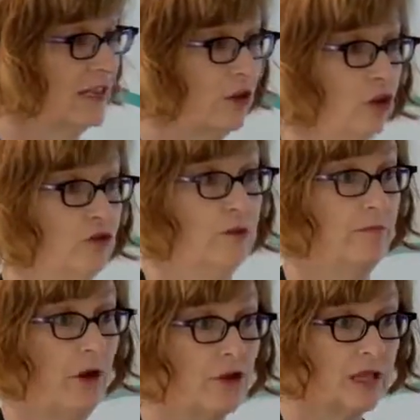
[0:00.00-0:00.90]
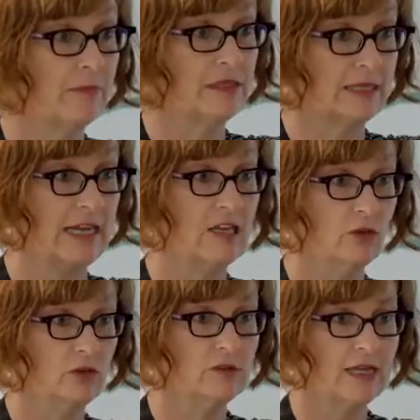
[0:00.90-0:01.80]
and it holds them both up as
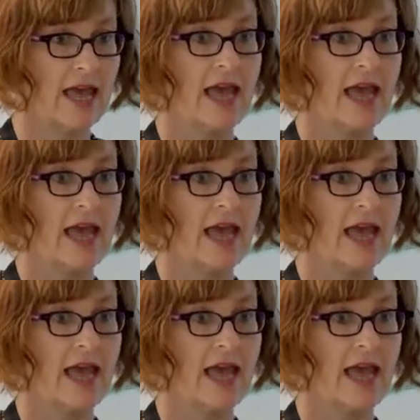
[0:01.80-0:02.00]
equals